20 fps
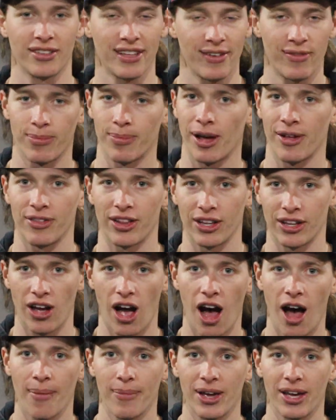Leave them down in the
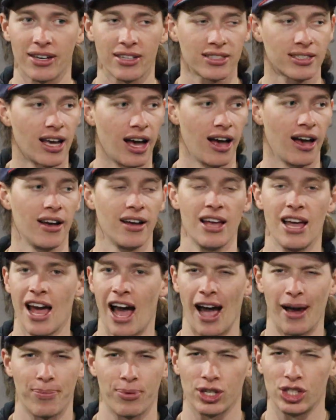comments. I
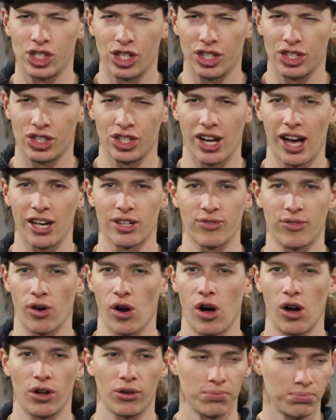appreciate you guys
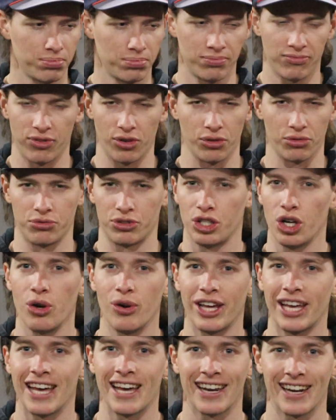for
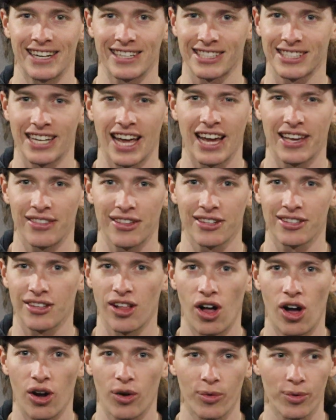tuning in and staying this
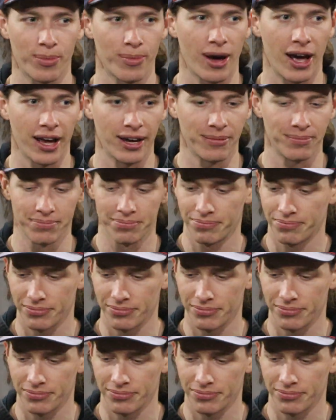long with my